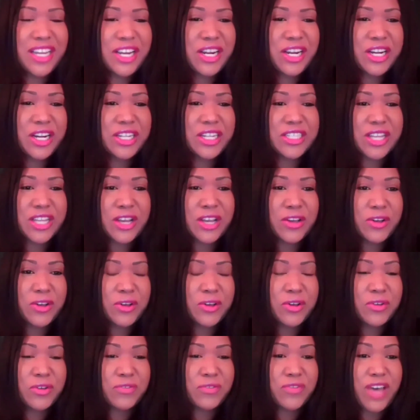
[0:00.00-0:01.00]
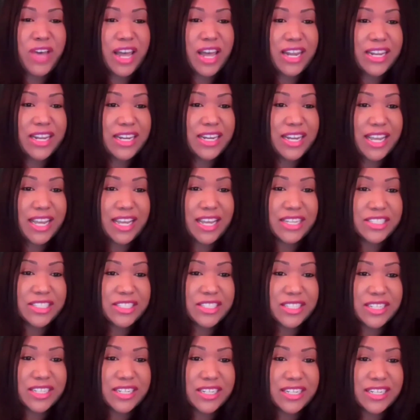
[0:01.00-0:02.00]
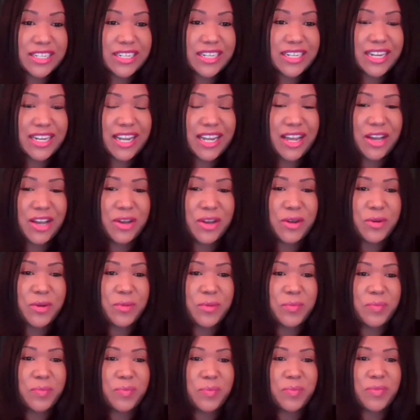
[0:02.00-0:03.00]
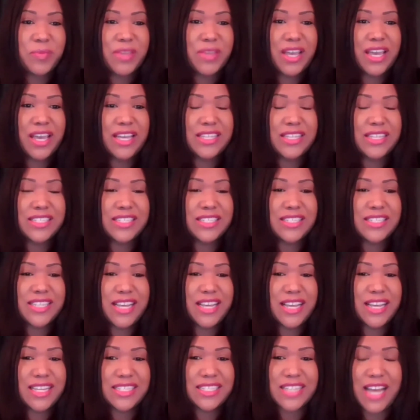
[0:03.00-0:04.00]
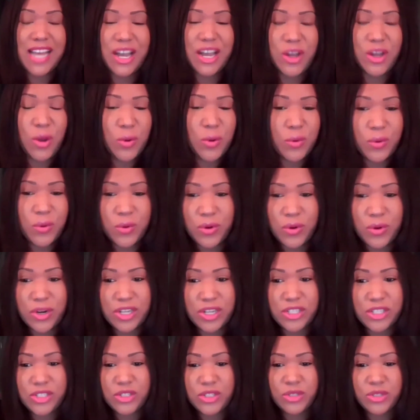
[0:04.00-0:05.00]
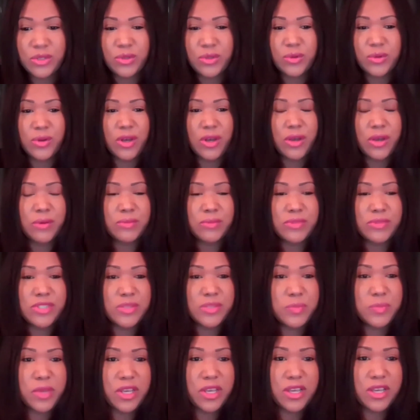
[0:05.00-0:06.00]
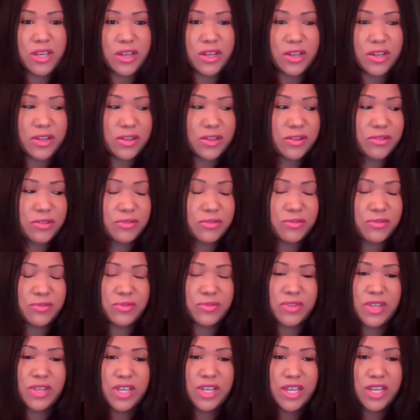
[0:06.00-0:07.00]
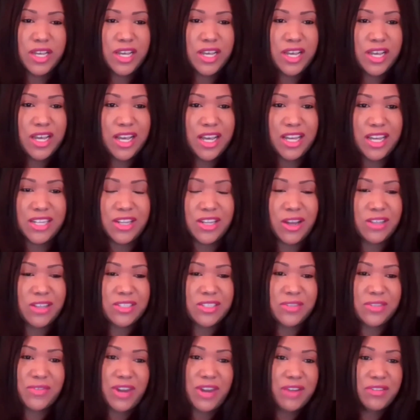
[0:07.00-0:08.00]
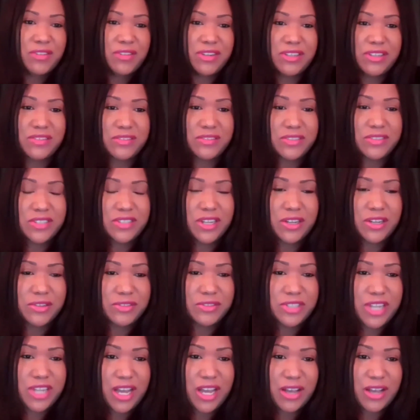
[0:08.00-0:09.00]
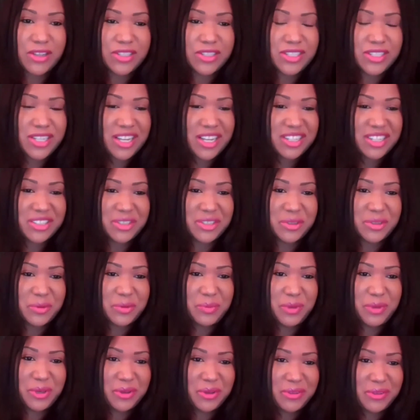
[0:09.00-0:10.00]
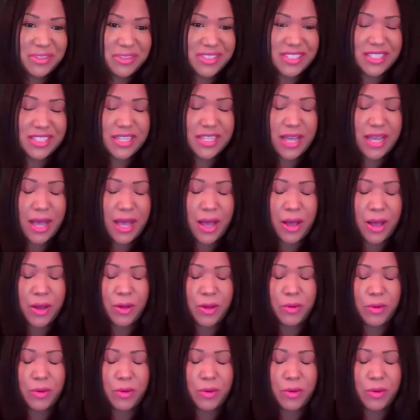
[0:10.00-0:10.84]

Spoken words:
tears of validation, as I go on to speak of adult survivor of child sexual abuse.